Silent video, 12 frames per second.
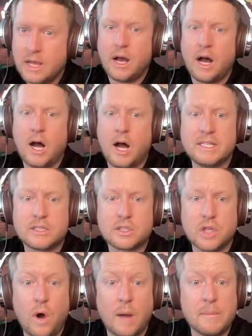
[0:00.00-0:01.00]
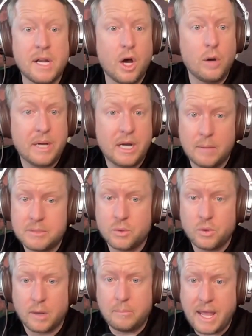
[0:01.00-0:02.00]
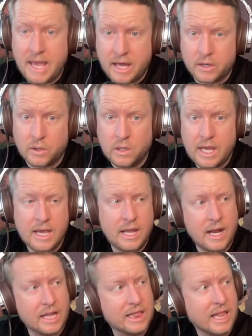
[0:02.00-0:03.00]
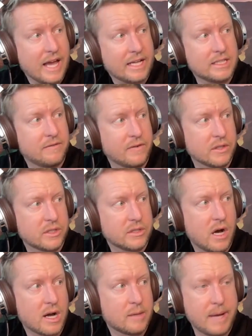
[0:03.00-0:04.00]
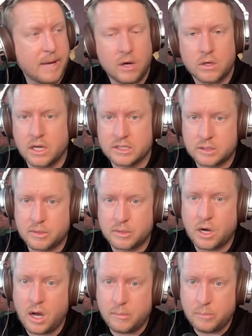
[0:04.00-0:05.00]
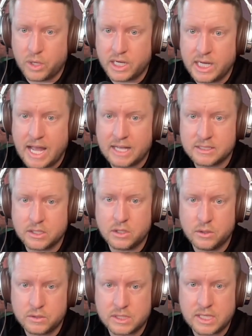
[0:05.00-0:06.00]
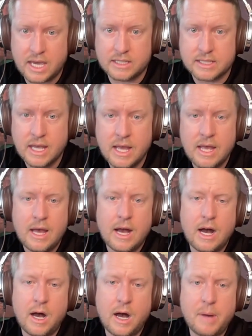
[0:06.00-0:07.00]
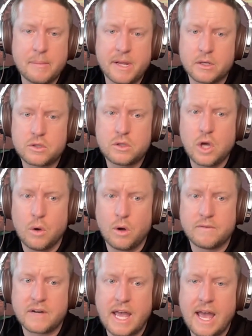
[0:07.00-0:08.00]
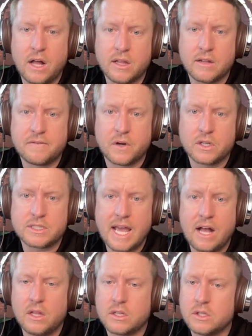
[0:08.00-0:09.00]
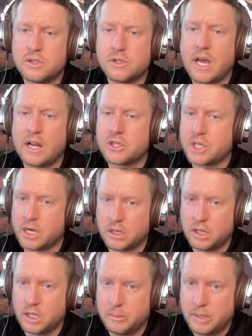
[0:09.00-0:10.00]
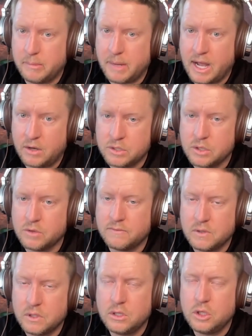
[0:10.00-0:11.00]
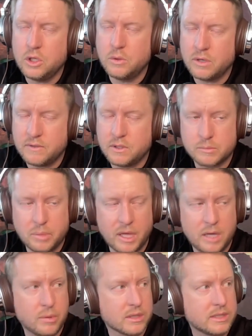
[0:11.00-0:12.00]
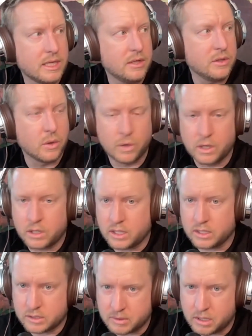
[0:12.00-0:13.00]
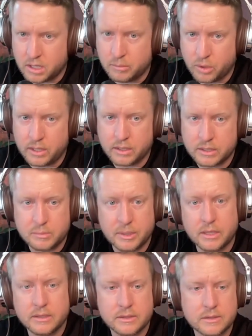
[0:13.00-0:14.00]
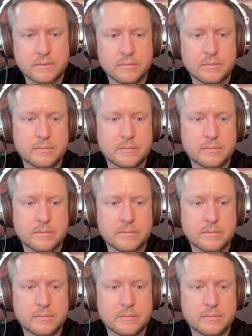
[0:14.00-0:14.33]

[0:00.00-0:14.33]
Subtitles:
And so I'm going to open it up to our panel, and I'd like to first talk about customer onboarding as a use case. I'm going to go over to Alan first. Alan, could you kind of share a little bit about how you have used playbooks in your customer onboarding experience?